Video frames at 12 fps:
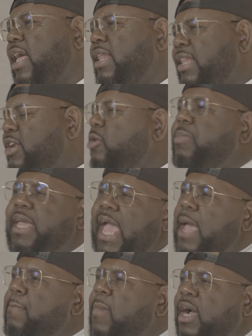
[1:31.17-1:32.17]
And little
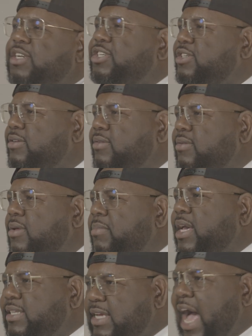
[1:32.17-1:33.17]
became much
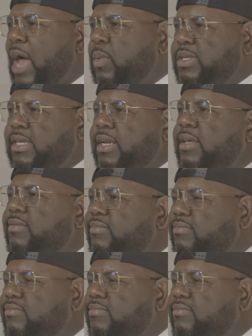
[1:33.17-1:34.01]
because God was in it.